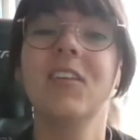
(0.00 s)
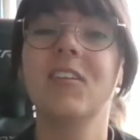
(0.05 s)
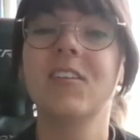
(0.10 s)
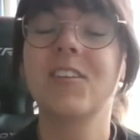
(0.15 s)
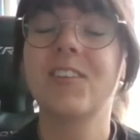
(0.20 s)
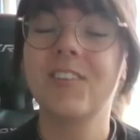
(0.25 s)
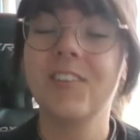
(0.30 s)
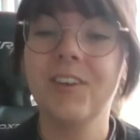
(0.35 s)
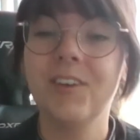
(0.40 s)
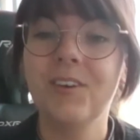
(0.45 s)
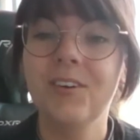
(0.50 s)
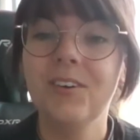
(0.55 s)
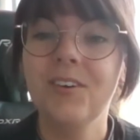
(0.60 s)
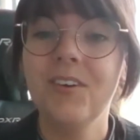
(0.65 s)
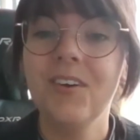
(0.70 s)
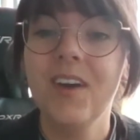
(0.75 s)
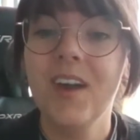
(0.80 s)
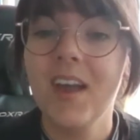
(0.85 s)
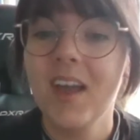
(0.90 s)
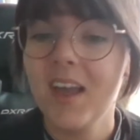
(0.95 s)

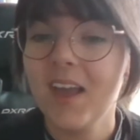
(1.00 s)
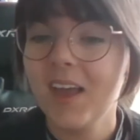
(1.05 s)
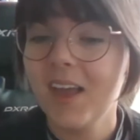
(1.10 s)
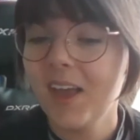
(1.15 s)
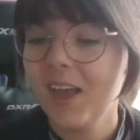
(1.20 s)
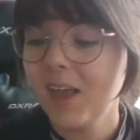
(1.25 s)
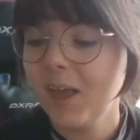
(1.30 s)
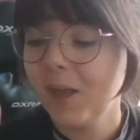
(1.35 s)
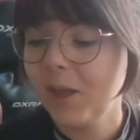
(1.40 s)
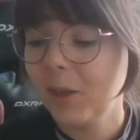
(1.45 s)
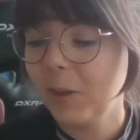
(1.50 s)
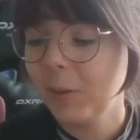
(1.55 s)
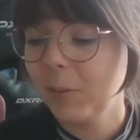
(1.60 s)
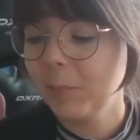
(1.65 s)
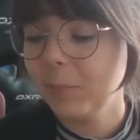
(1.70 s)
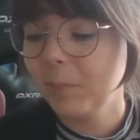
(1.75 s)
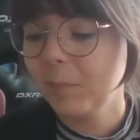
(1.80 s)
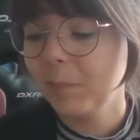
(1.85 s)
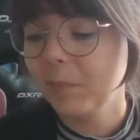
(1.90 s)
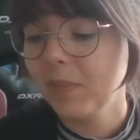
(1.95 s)
So
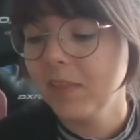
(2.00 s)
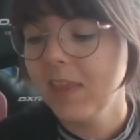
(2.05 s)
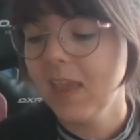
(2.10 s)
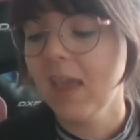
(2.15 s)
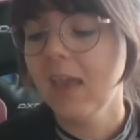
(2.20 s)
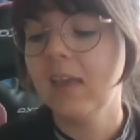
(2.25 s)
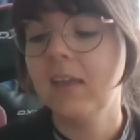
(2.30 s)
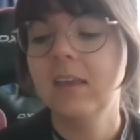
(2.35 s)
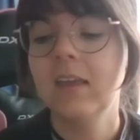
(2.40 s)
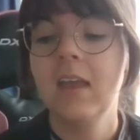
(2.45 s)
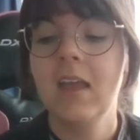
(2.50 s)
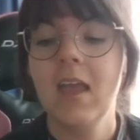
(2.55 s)
yeah,